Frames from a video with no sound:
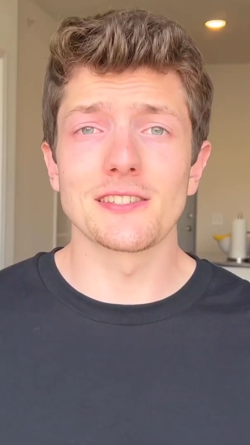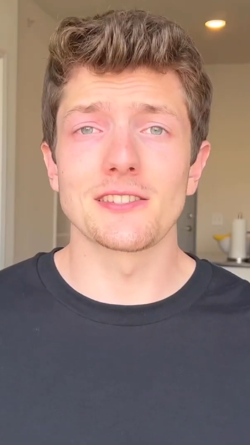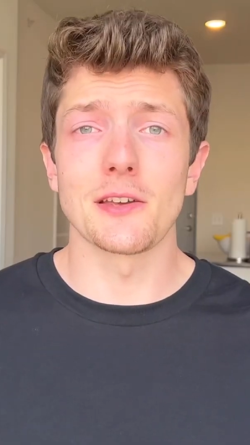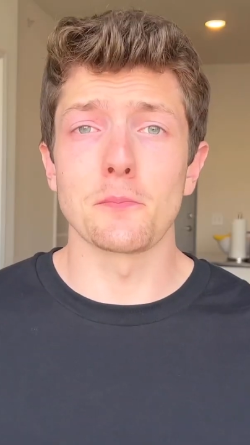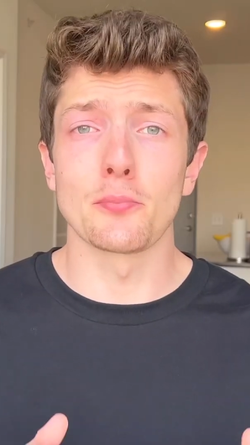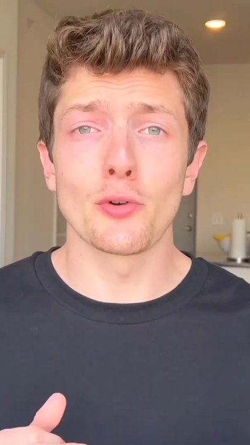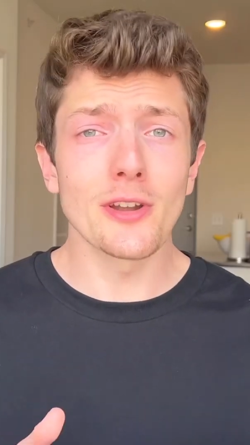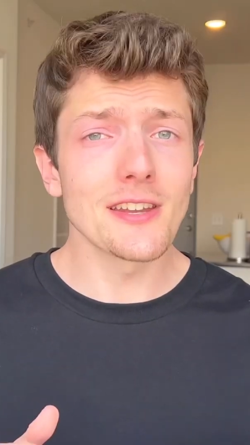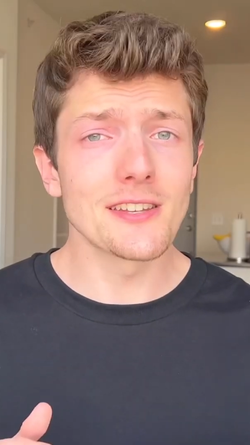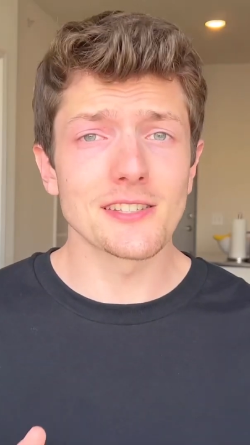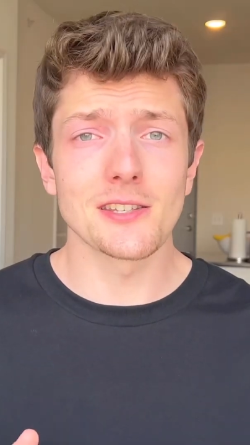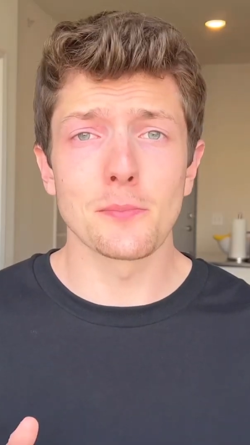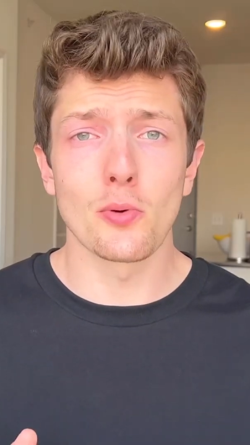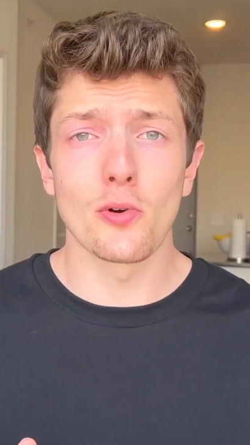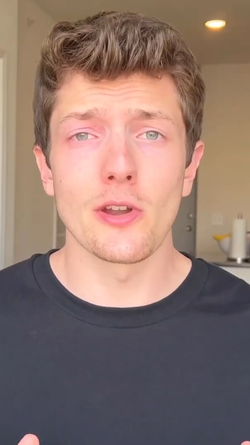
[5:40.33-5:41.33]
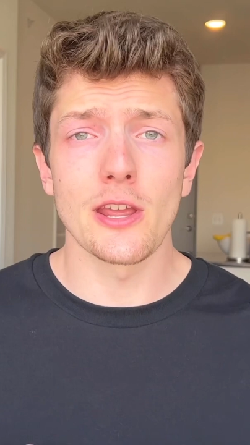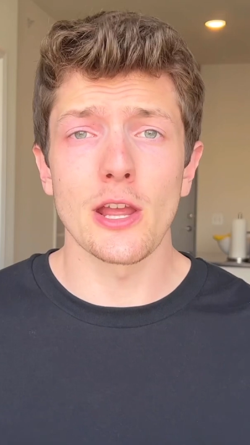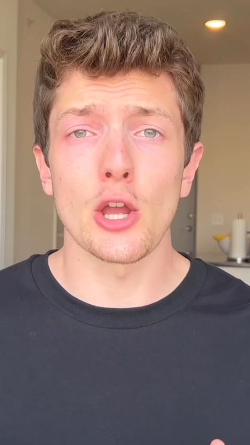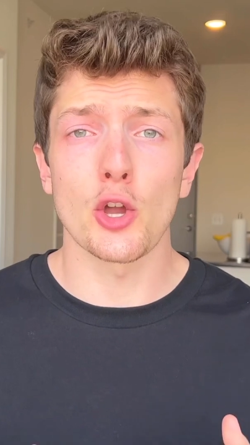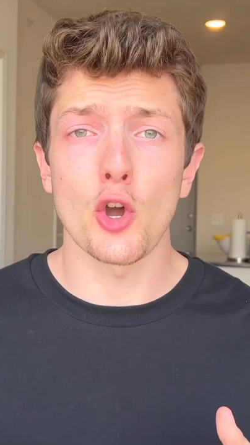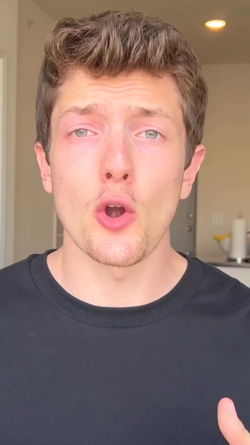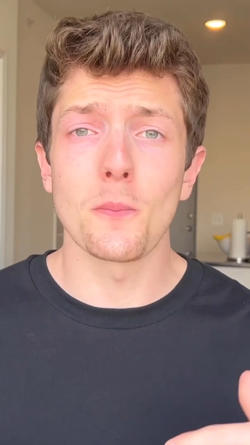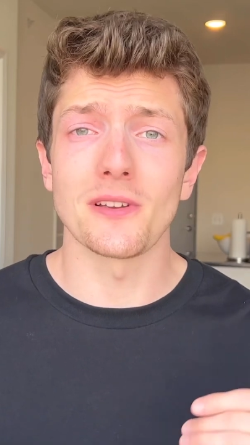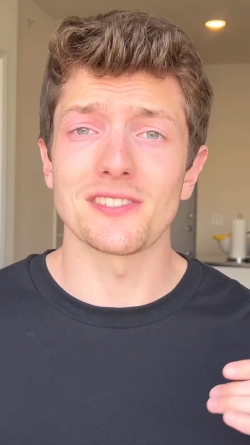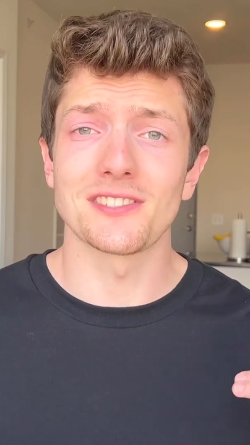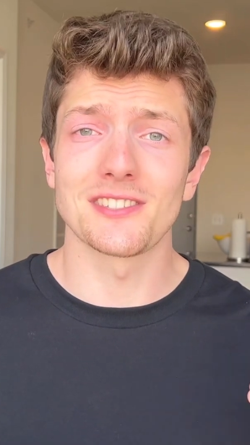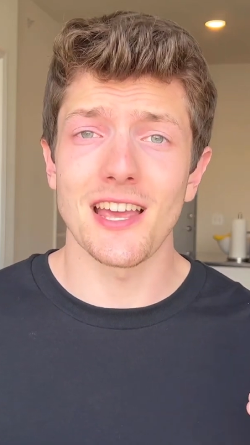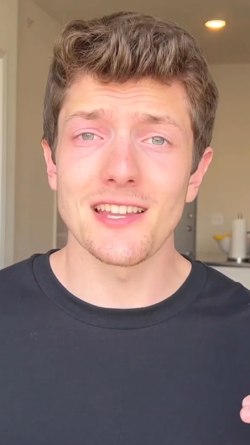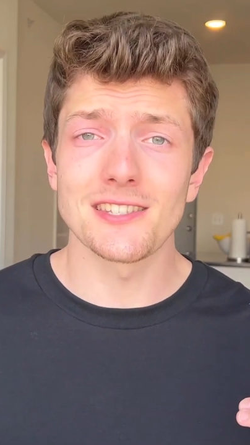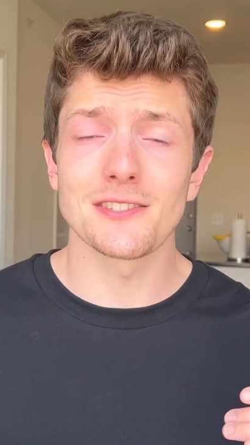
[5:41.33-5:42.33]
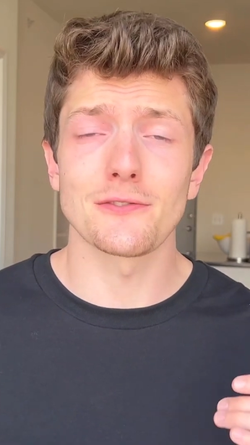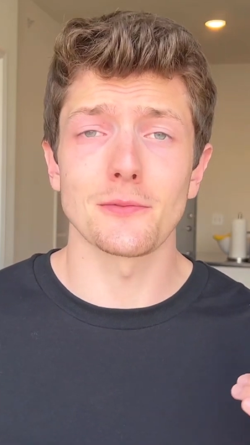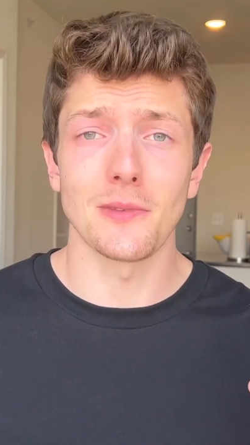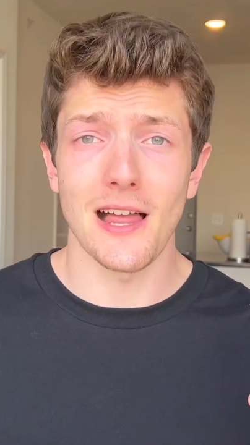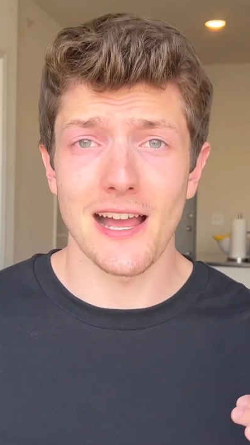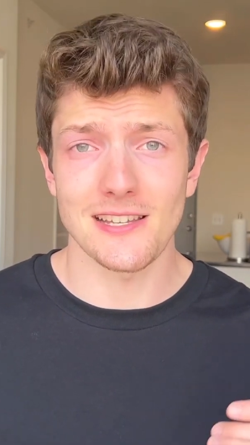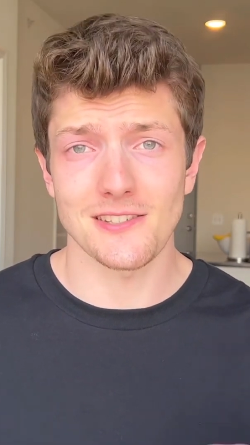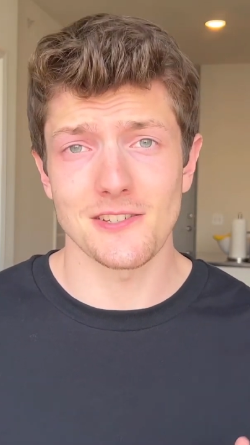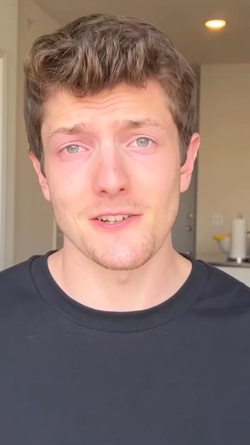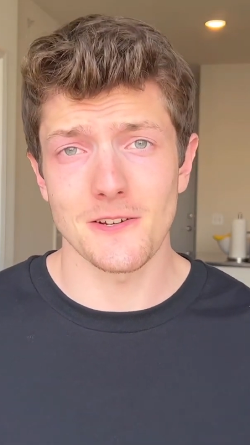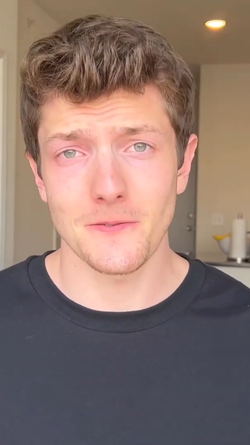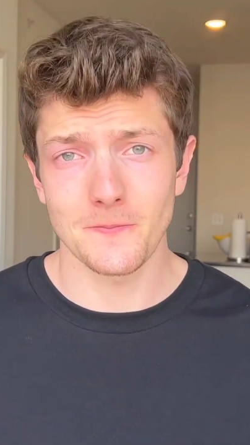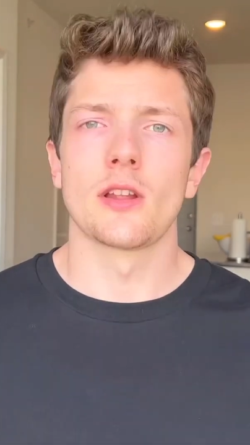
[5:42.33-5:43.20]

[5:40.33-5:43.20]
the pretty disappointing Copa Sense from last year.